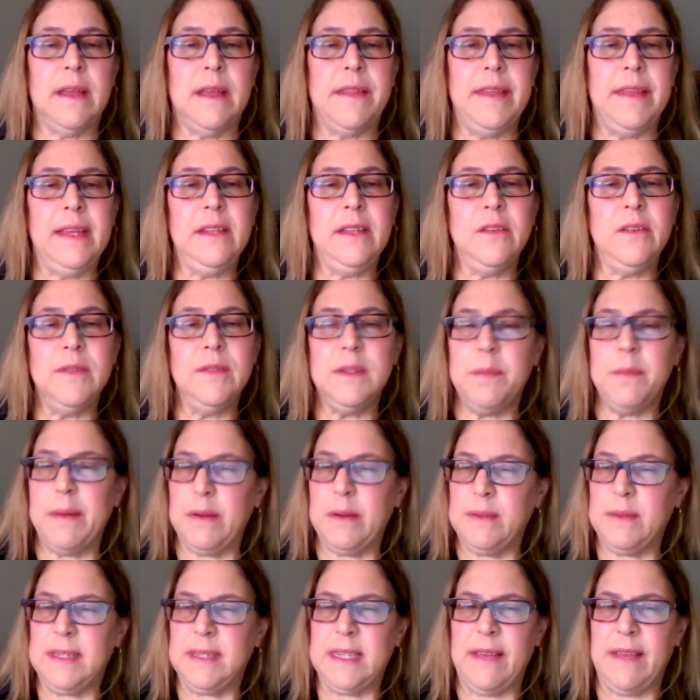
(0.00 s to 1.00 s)
think there's
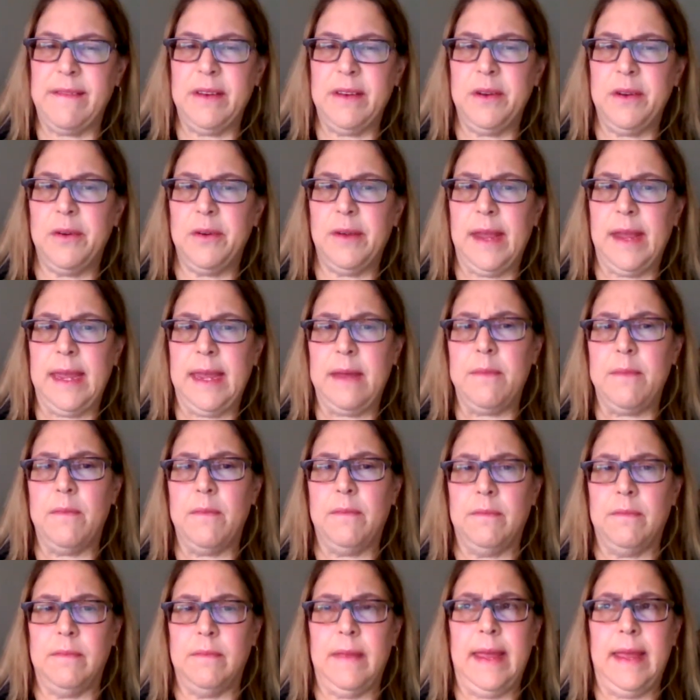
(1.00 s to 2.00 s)
about 7 or
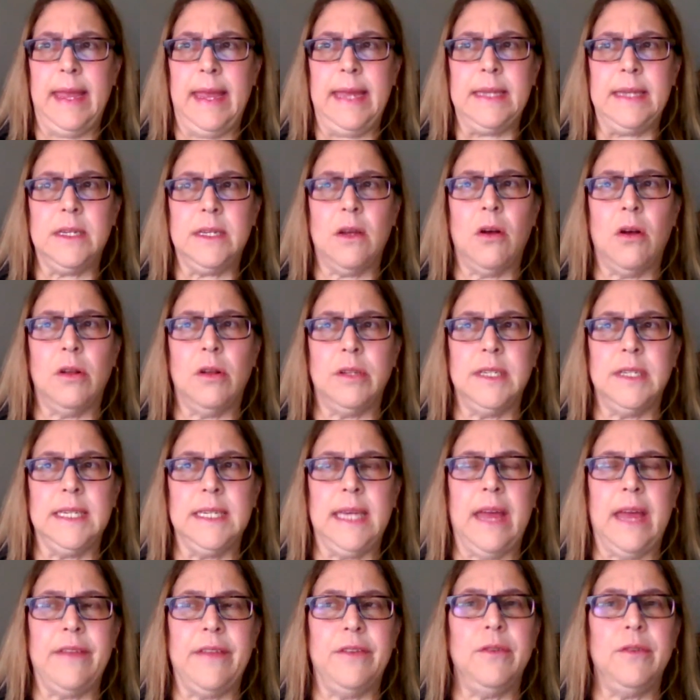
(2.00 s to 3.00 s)
8
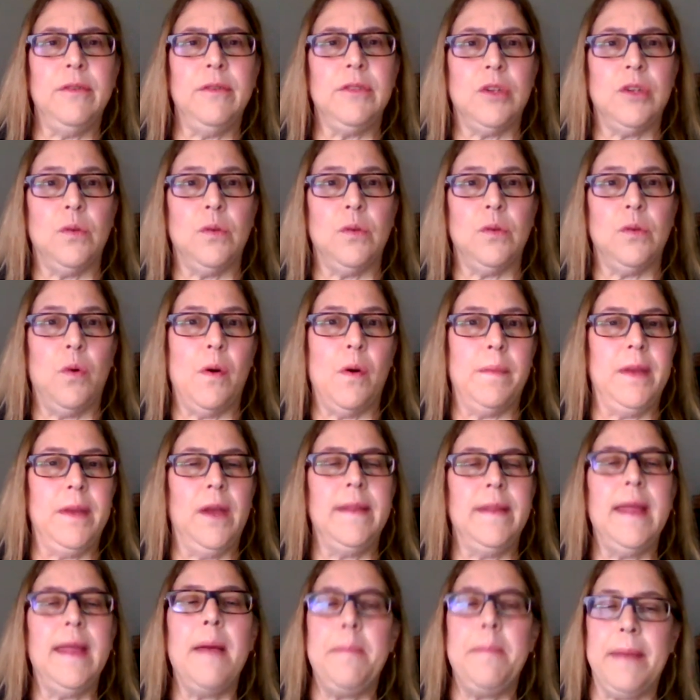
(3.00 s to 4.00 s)
altogether. Don't quote me
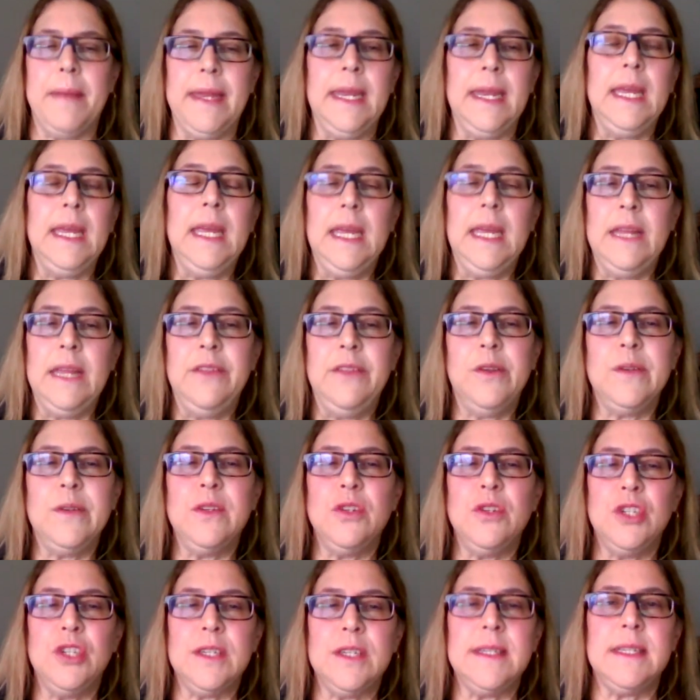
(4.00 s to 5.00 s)
on that, but those
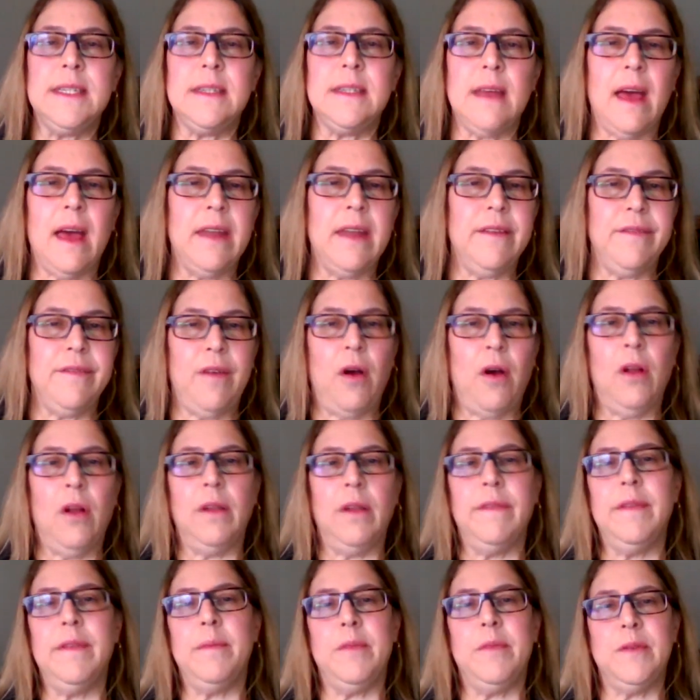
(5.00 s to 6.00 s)
are just, out of all
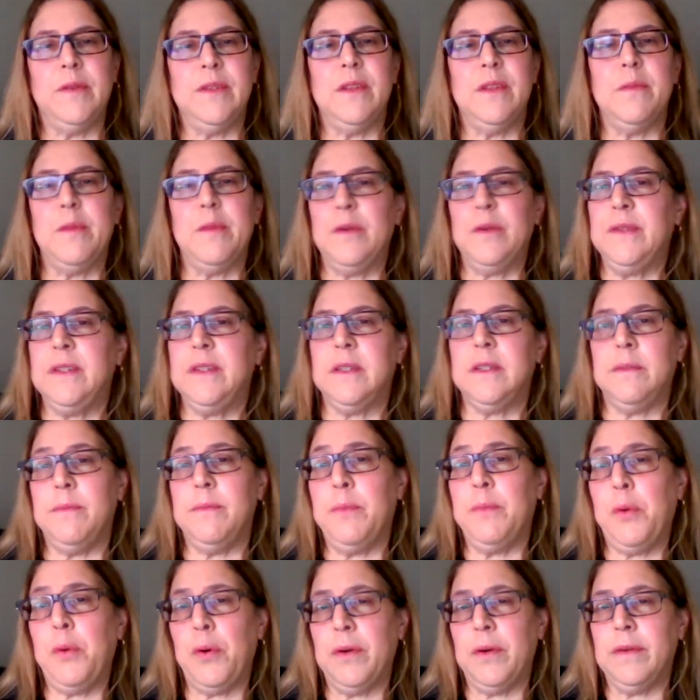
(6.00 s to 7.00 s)
of them, those are the most
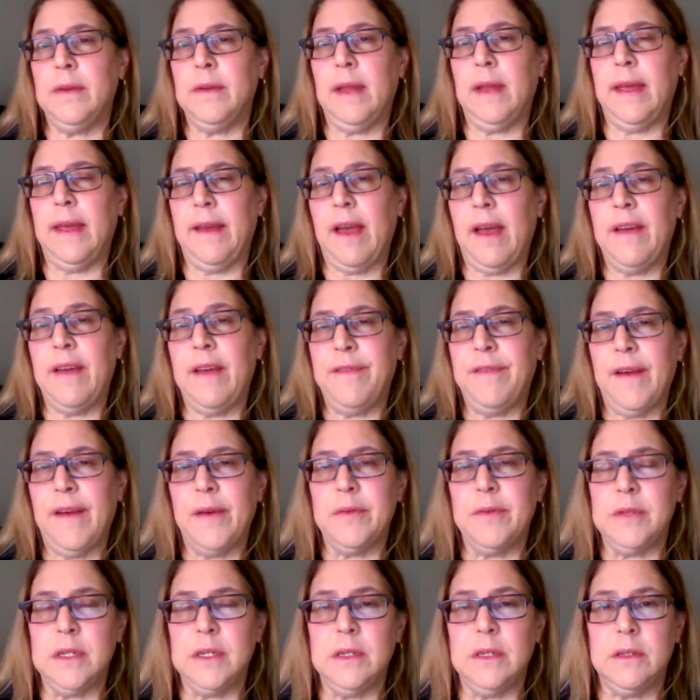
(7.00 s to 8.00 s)
important I
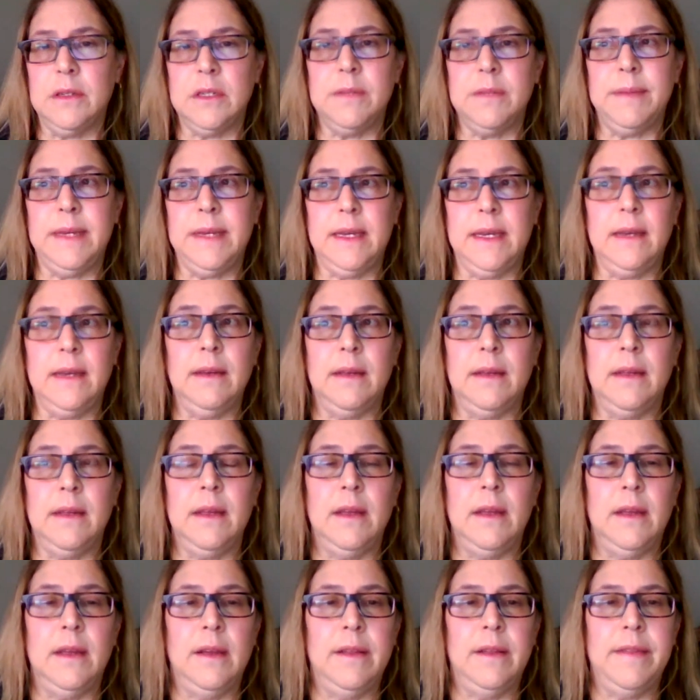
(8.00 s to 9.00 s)
found to be
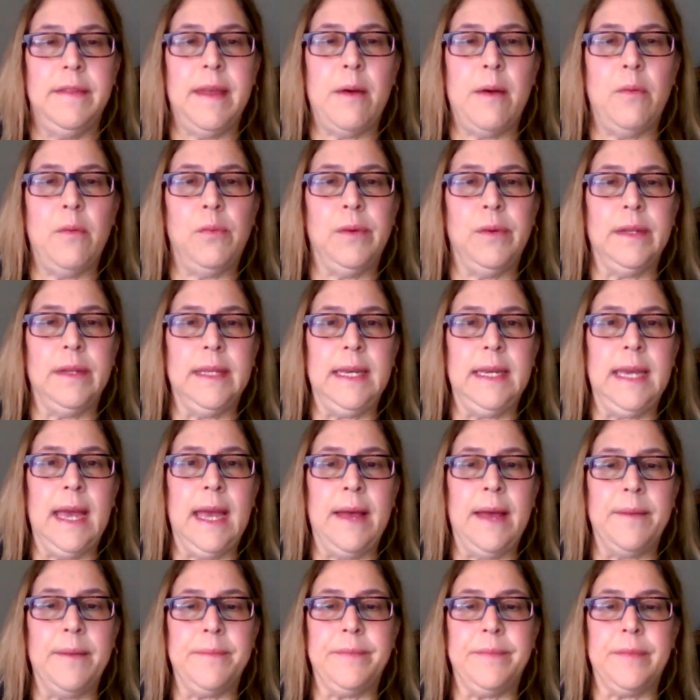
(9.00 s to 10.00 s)
that really
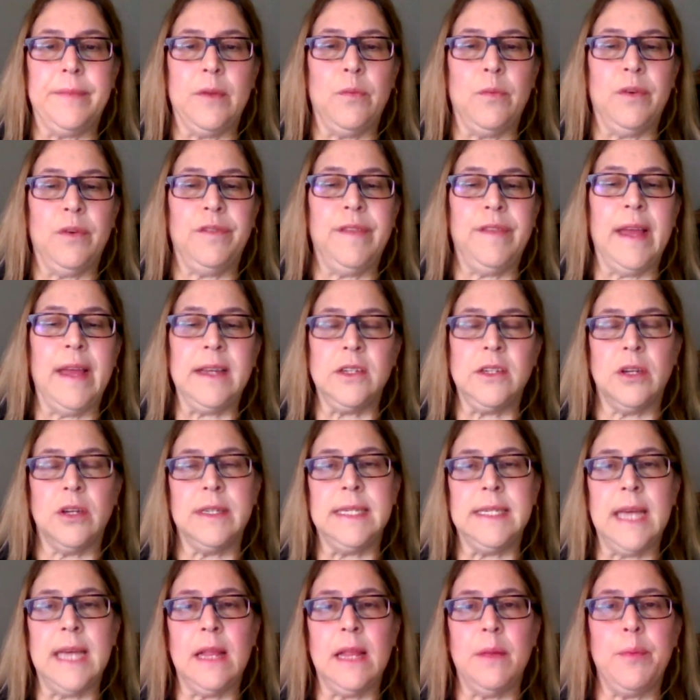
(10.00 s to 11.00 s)
reflect on
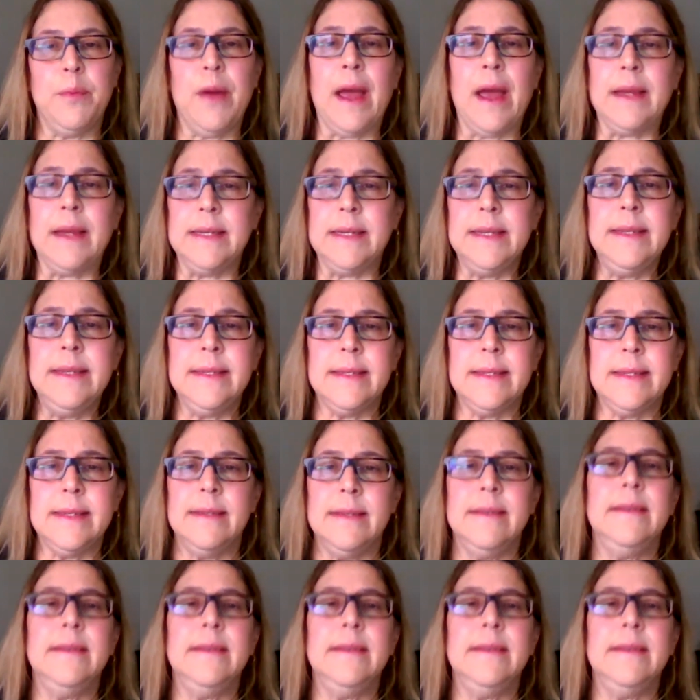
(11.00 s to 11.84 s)
telepractice.